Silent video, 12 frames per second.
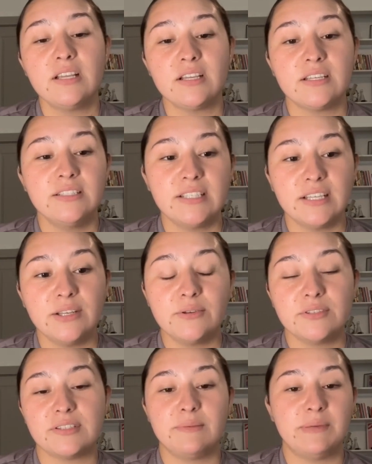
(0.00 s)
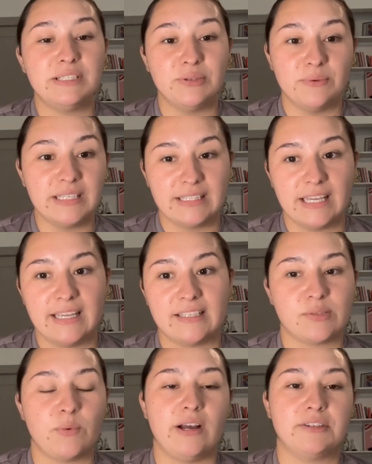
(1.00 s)
continuously be doing
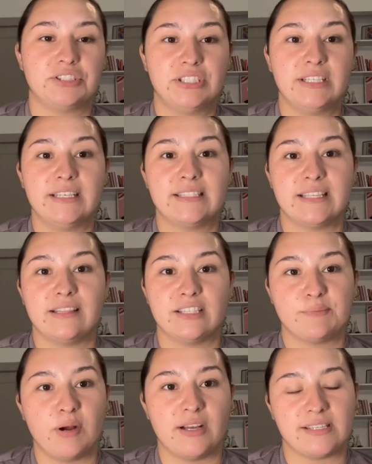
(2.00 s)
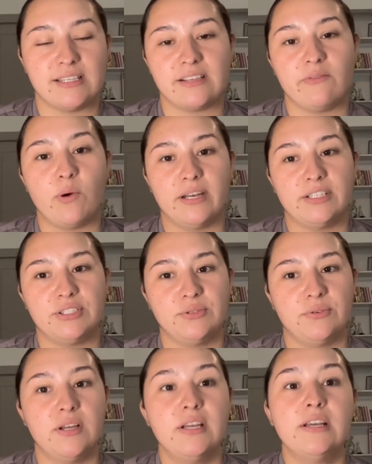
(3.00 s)
things while she is in this process of wanting
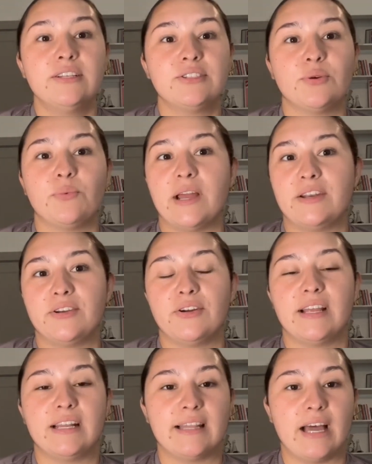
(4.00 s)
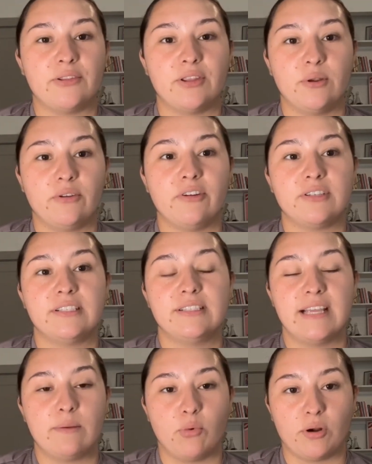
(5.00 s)
to surrender and allow the universe to
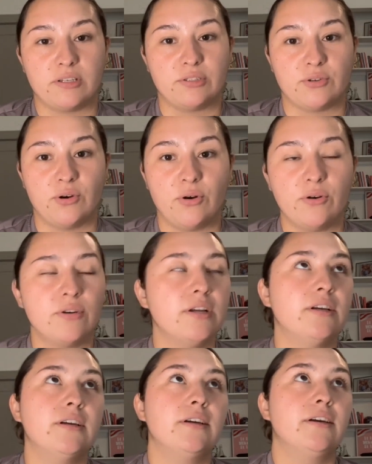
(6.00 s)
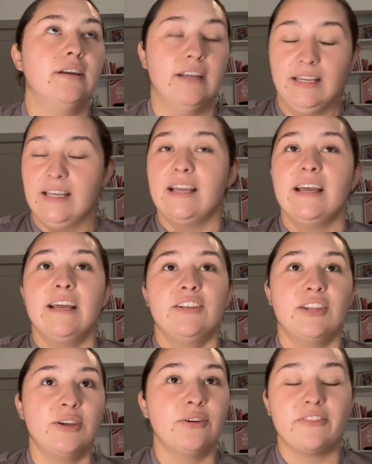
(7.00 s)
take more control.
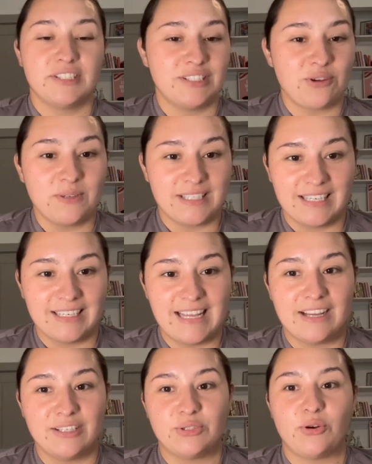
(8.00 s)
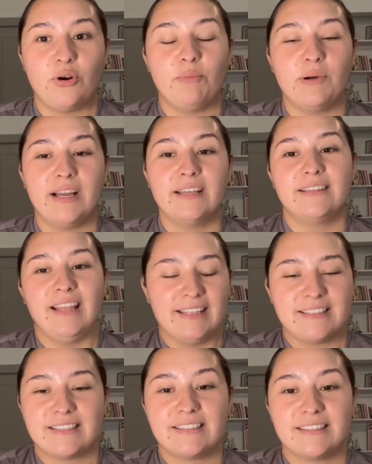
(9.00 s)
The universe is always going to take control, but
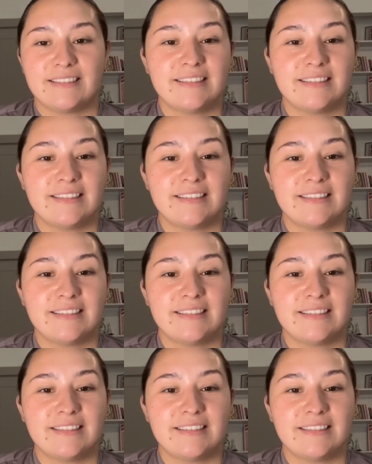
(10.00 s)
that's